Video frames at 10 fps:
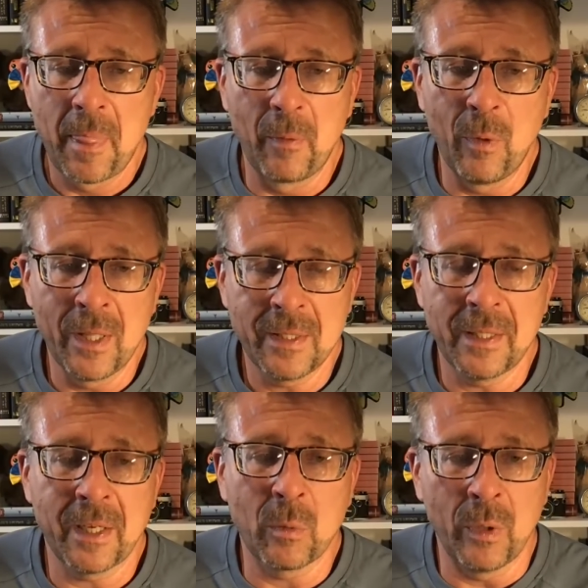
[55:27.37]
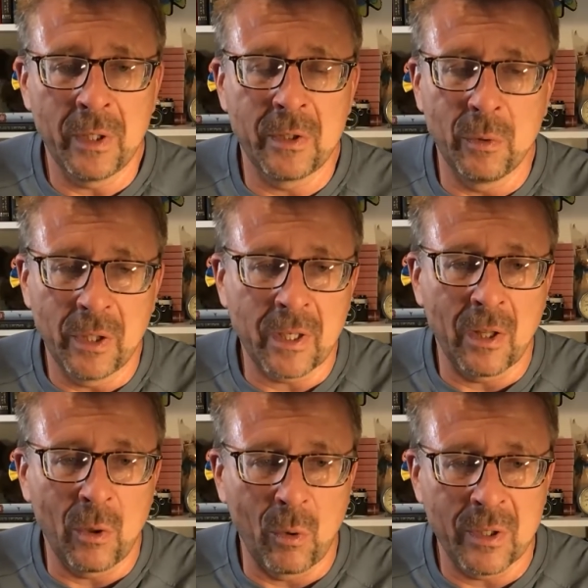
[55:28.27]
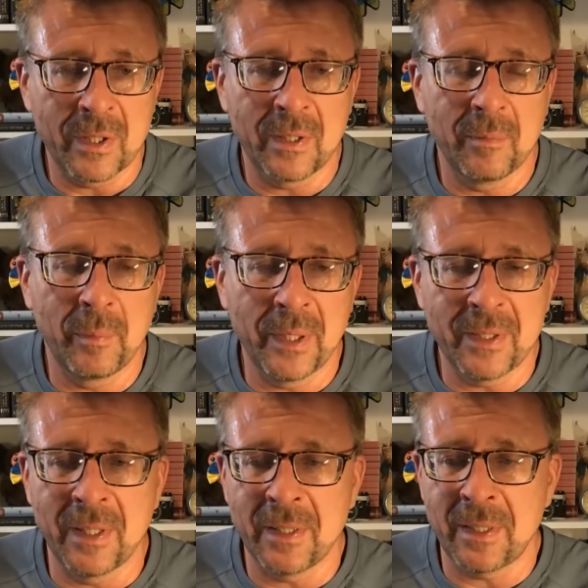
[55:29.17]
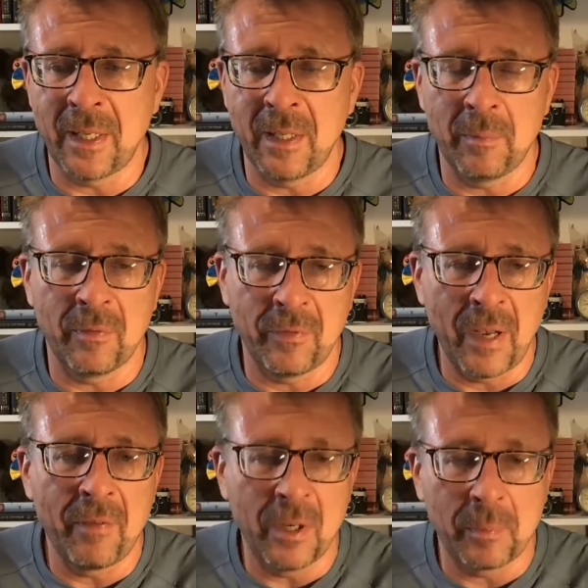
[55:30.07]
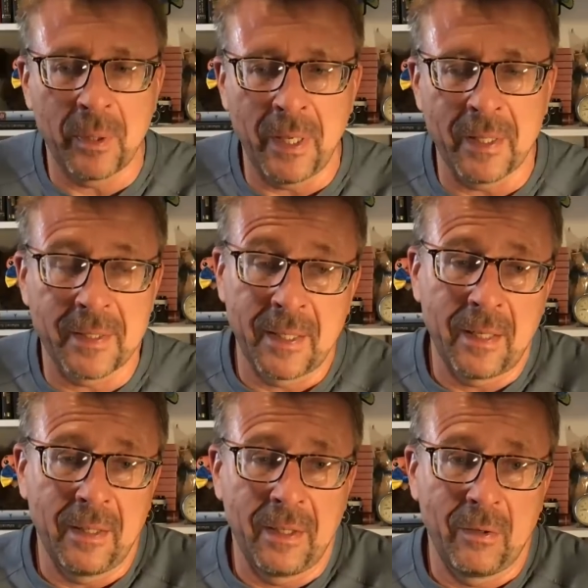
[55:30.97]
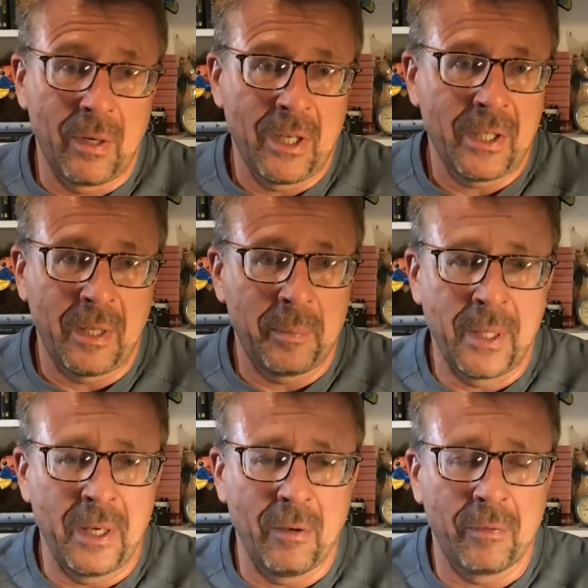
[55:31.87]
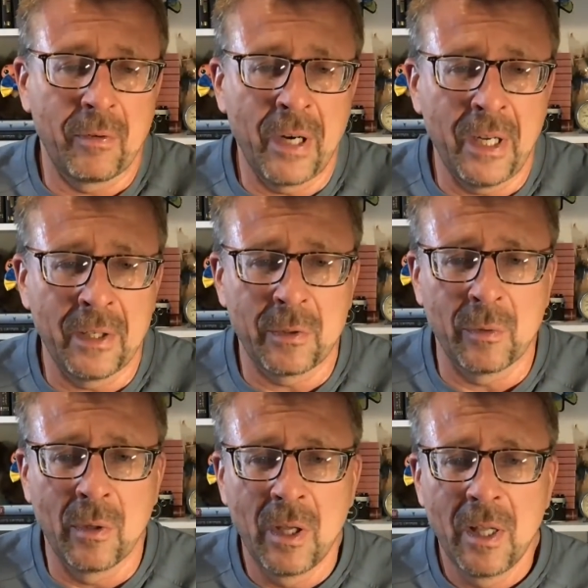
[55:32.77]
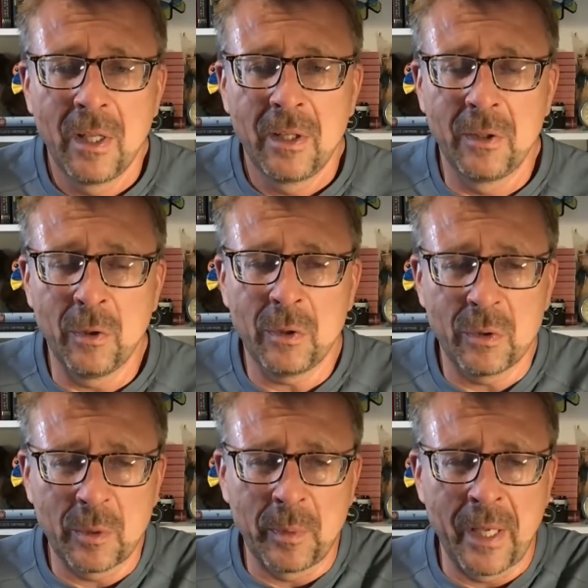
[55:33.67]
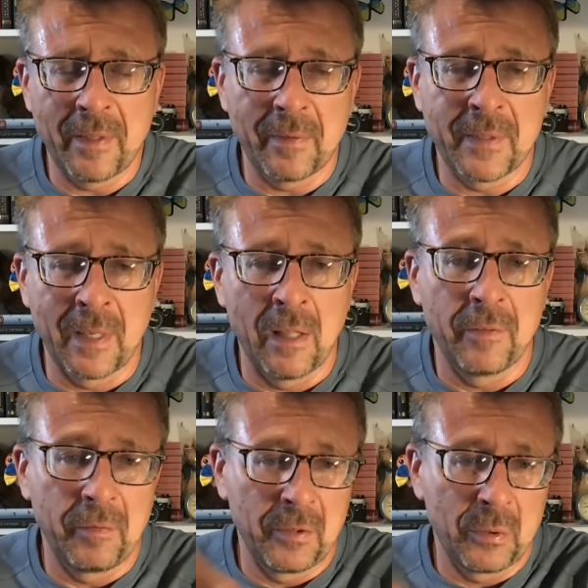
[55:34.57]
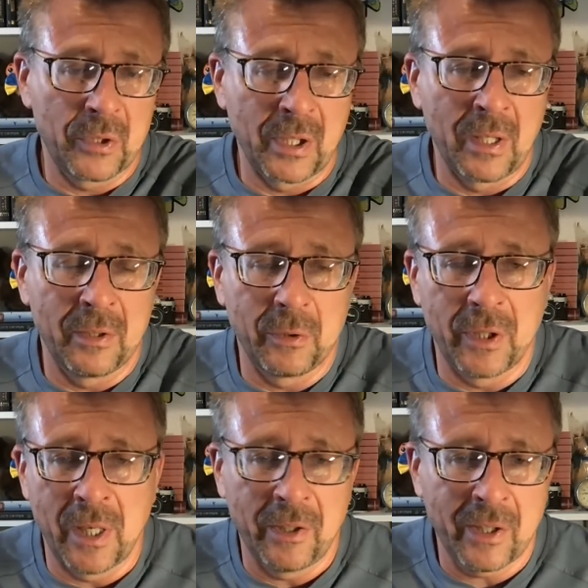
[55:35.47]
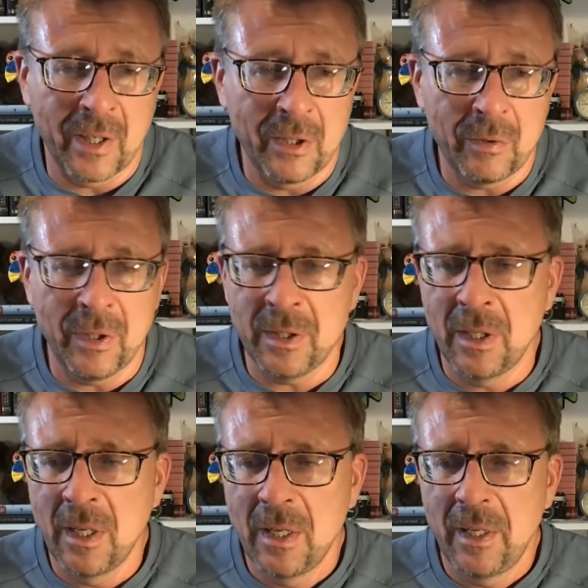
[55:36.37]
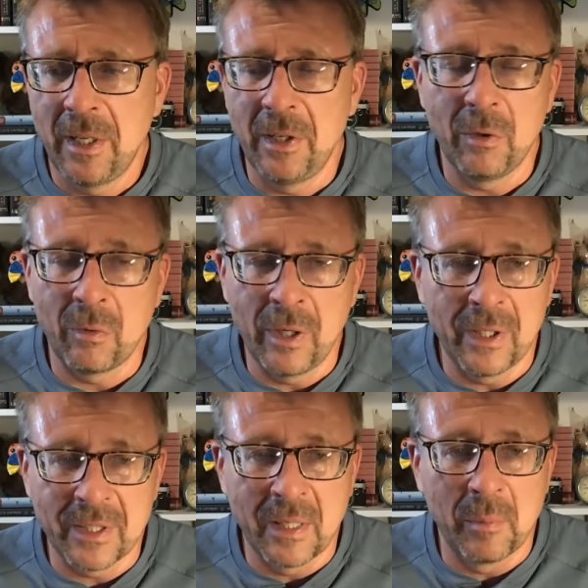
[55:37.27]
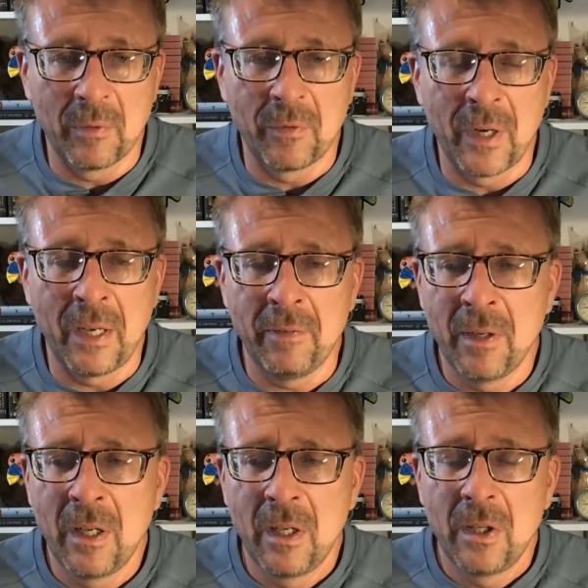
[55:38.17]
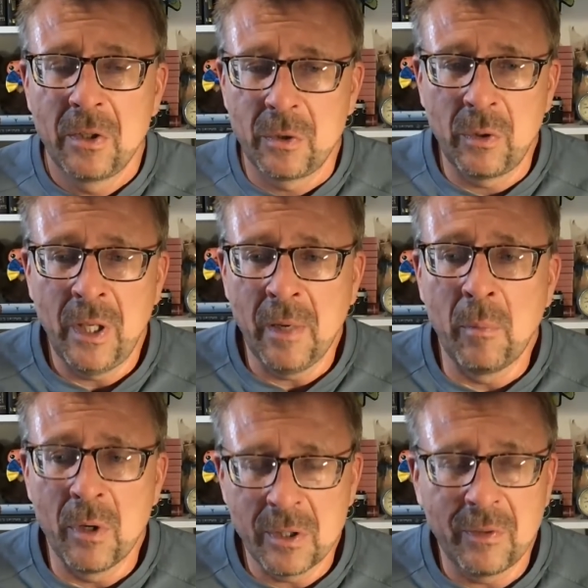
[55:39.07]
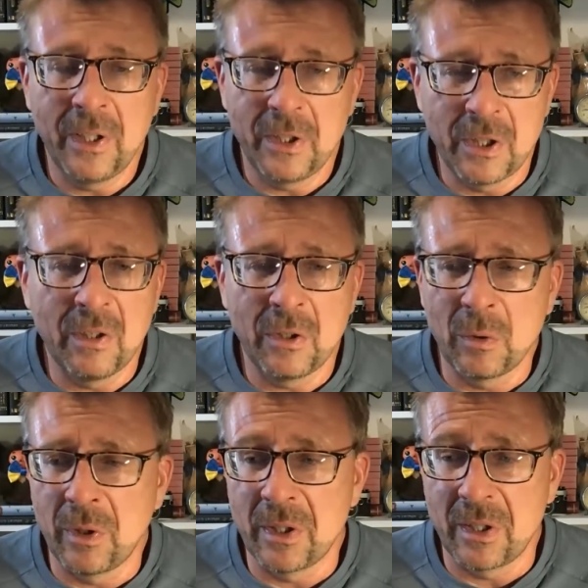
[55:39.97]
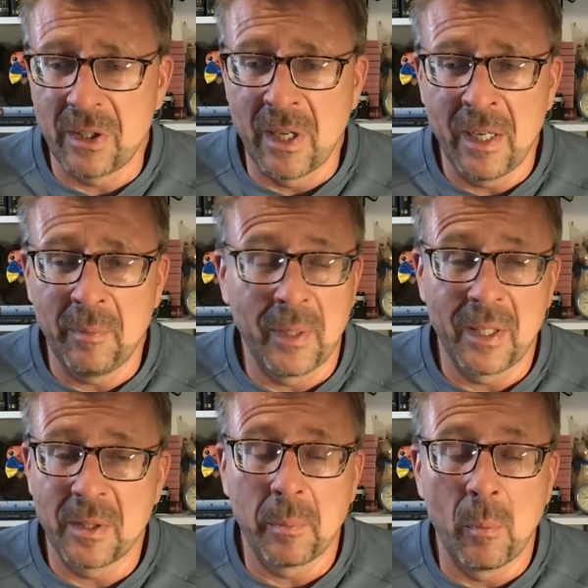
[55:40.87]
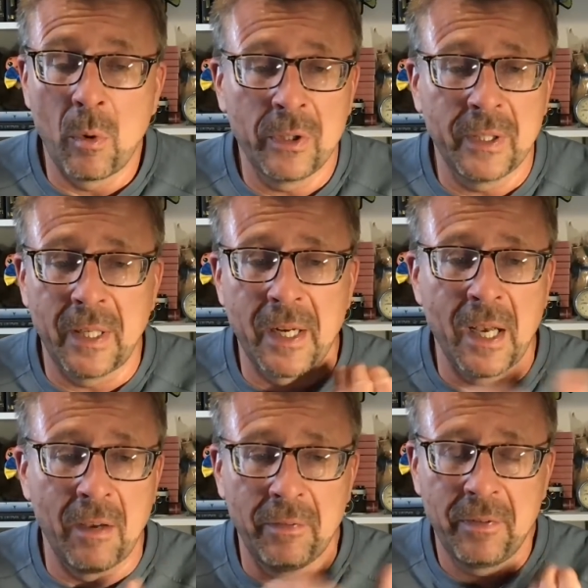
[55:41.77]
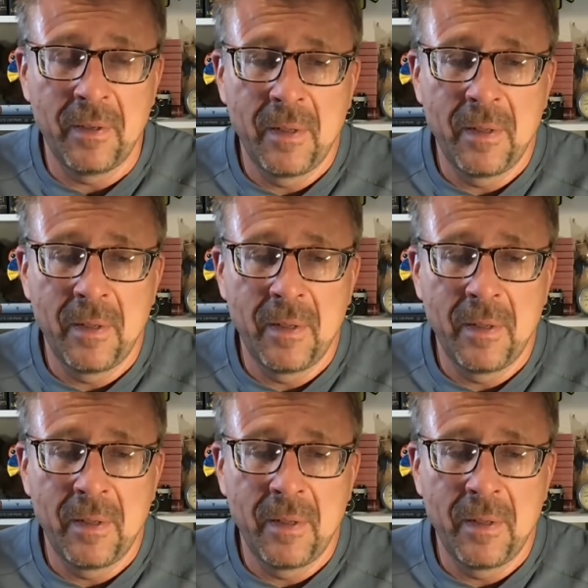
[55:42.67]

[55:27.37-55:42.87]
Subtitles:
Once they quit doing kolkhoz business and 5-year plan, suddenly Russia had plenty of grain to not to supply themselves, even to sell to the other countries. And Ukraine is number 5. So yeah, most of their territories is not, but it's more than enough